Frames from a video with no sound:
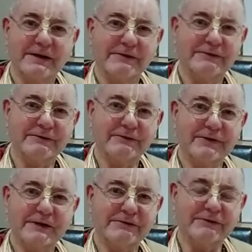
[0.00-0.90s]
So
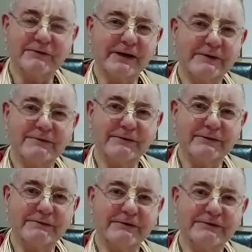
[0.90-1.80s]
that's all right.
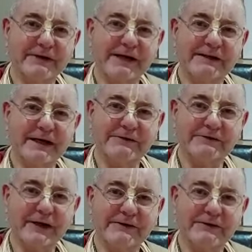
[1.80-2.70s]
We stand
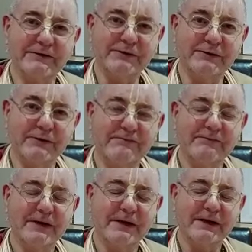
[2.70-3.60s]
outside the door
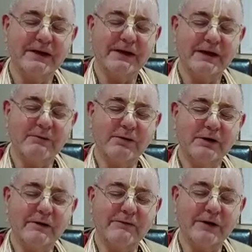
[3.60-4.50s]
and we
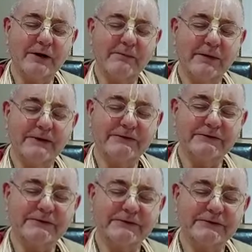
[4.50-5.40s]
offer our
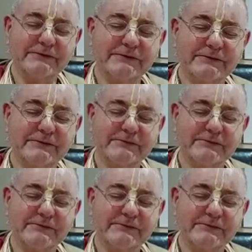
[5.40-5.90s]
obeisances.